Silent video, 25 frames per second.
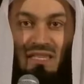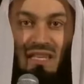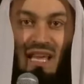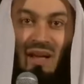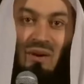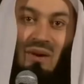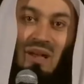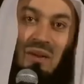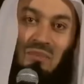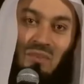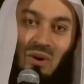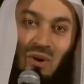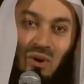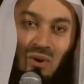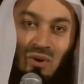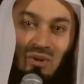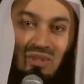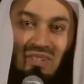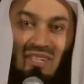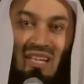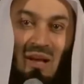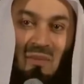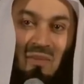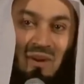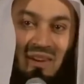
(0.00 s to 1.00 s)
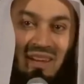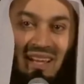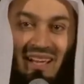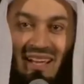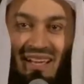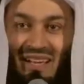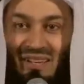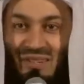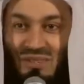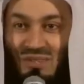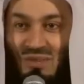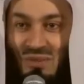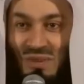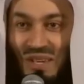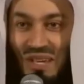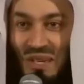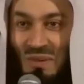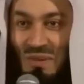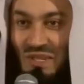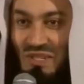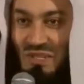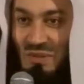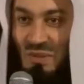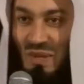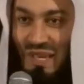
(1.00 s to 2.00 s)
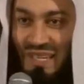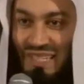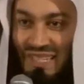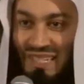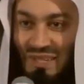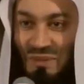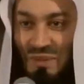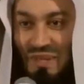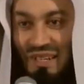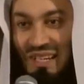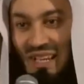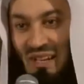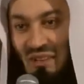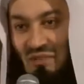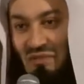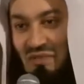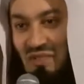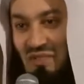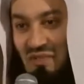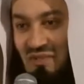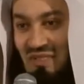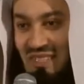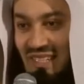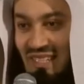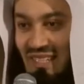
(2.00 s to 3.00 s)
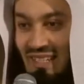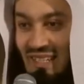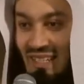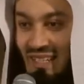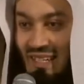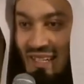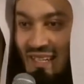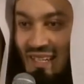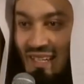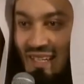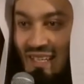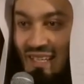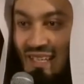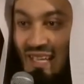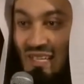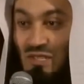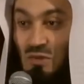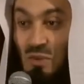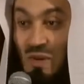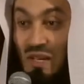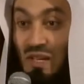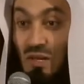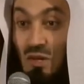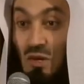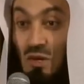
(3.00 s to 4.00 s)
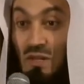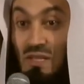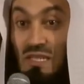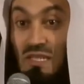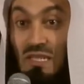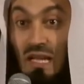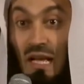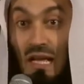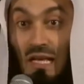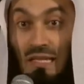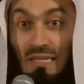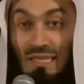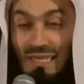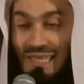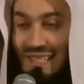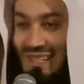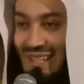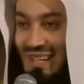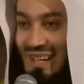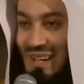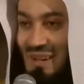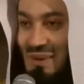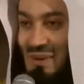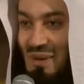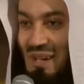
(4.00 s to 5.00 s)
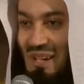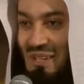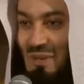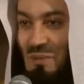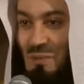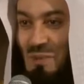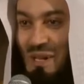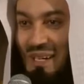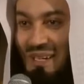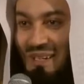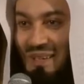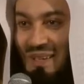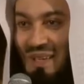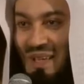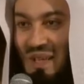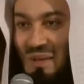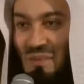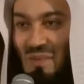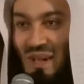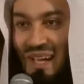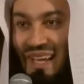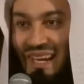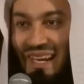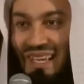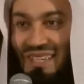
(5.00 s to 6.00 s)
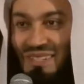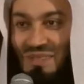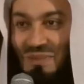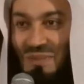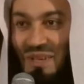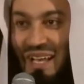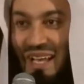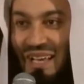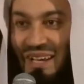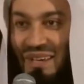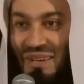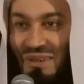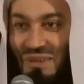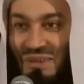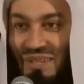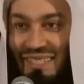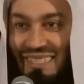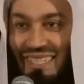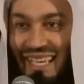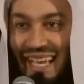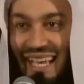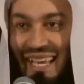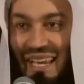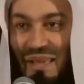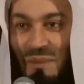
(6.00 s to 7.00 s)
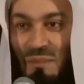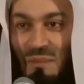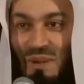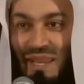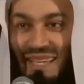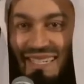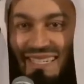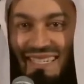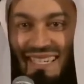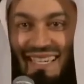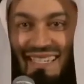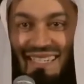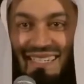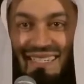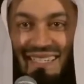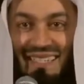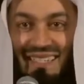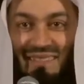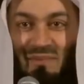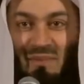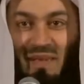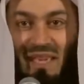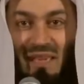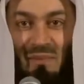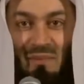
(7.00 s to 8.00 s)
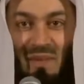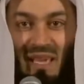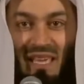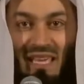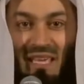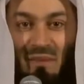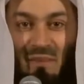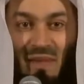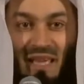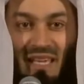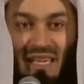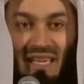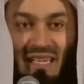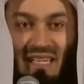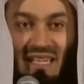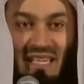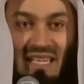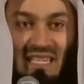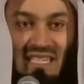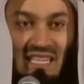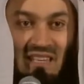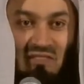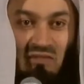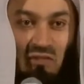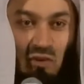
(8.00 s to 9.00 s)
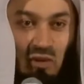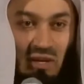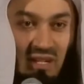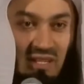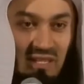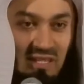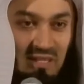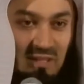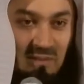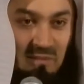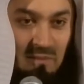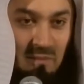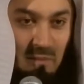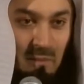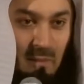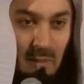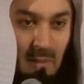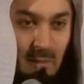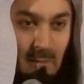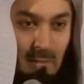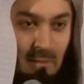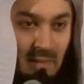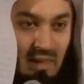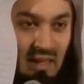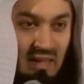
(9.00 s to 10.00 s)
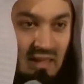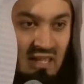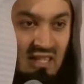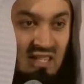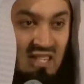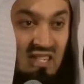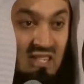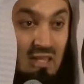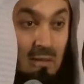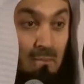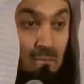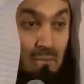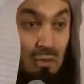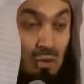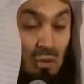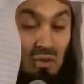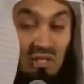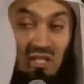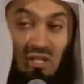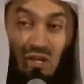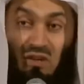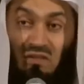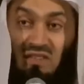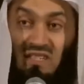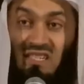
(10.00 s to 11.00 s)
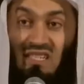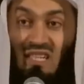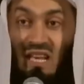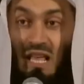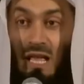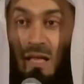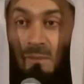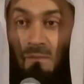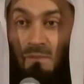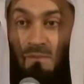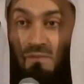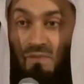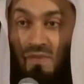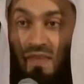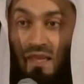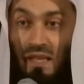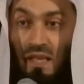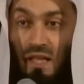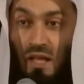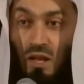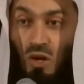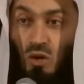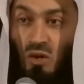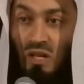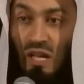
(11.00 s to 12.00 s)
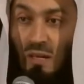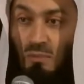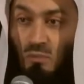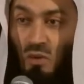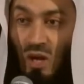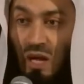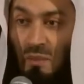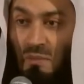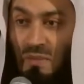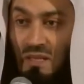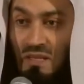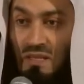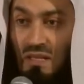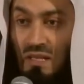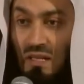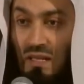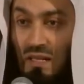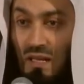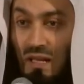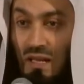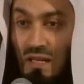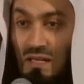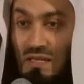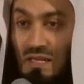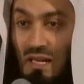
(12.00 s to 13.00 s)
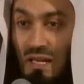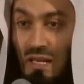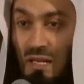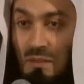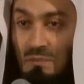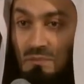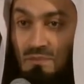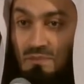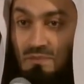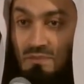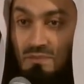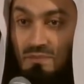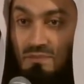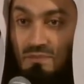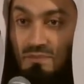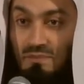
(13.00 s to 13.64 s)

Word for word: think, now I'm old. Come on, I hugged you when I was twenty. We're now fifty. That's when it all starts. Allahu Akbar. May Allah subhanahu wa ta'ala bless us, and may, may He make it easy for us. This is the beauty of Islam. Look at Muhammad sallallahu alayhi wa sallam.